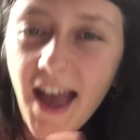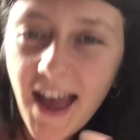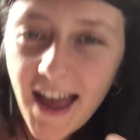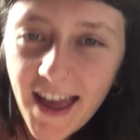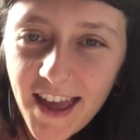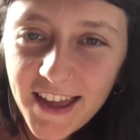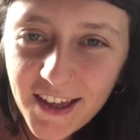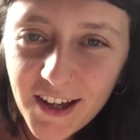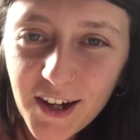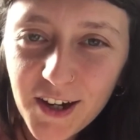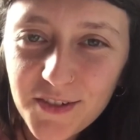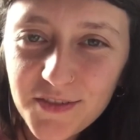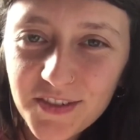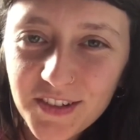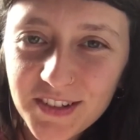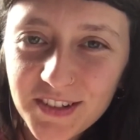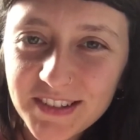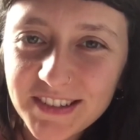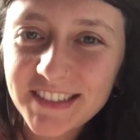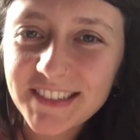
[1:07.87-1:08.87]

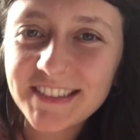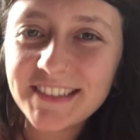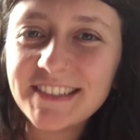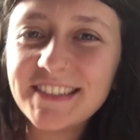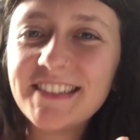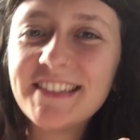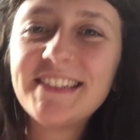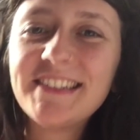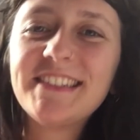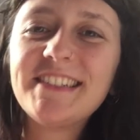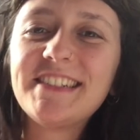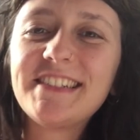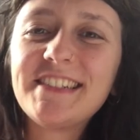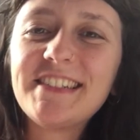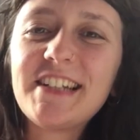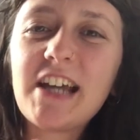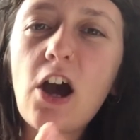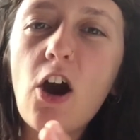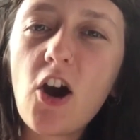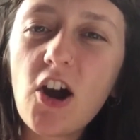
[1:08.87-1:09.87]
Garfunkel.
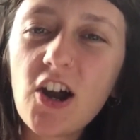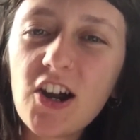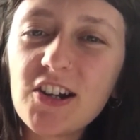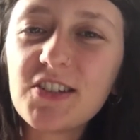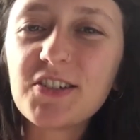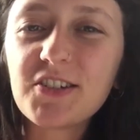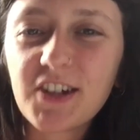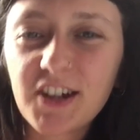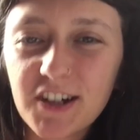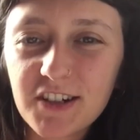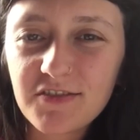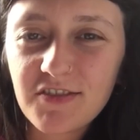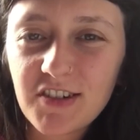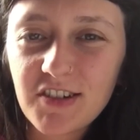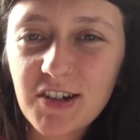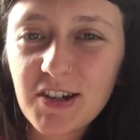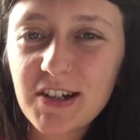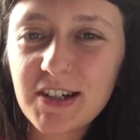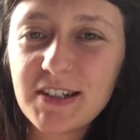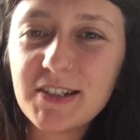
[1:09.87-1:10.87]
Art
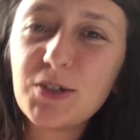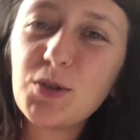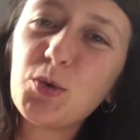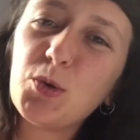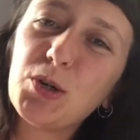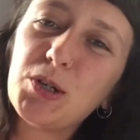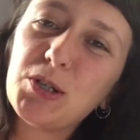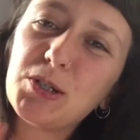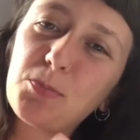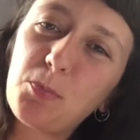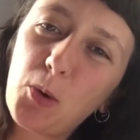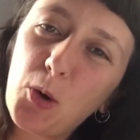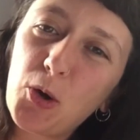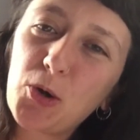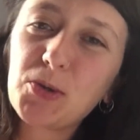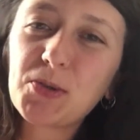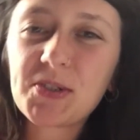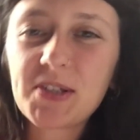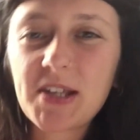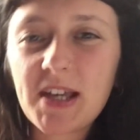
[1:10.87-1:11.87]
Garfunkel was
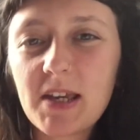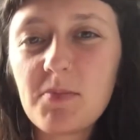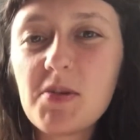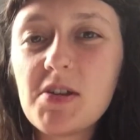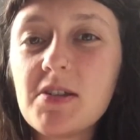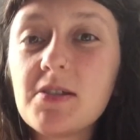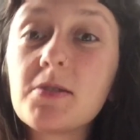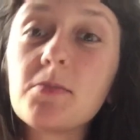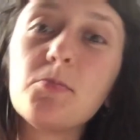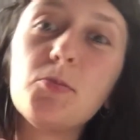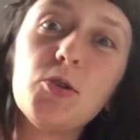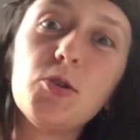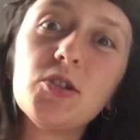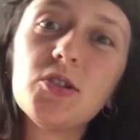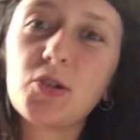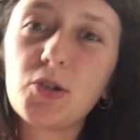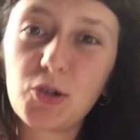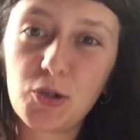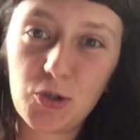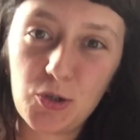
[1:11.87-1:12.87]
Paul Simon's
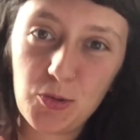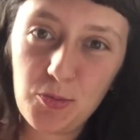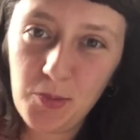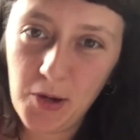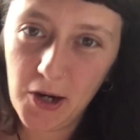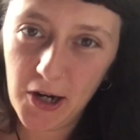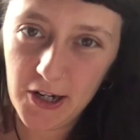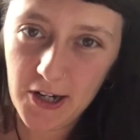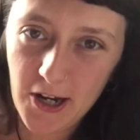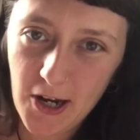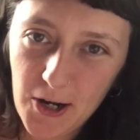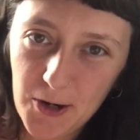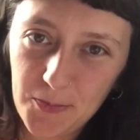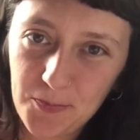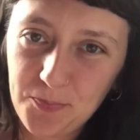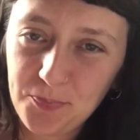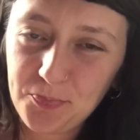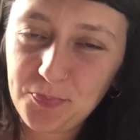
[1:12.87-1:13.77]
musical partner.